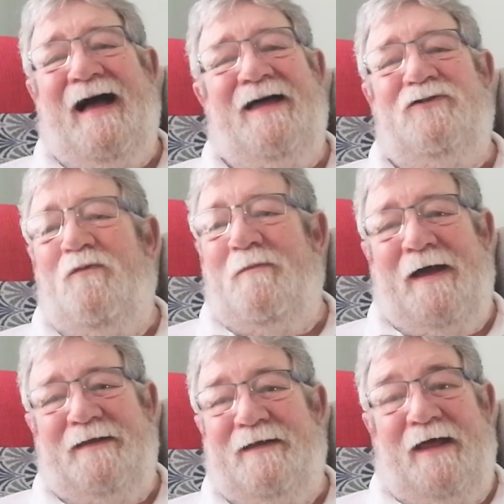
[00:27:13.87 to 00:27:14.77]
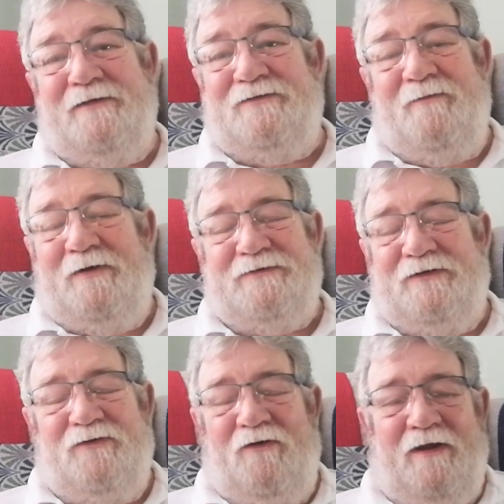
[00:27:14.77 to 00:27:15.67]
I don't mind that so much
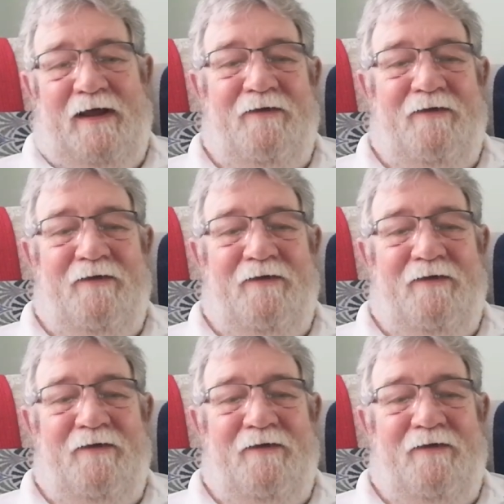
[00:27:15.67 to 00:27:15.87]
at all.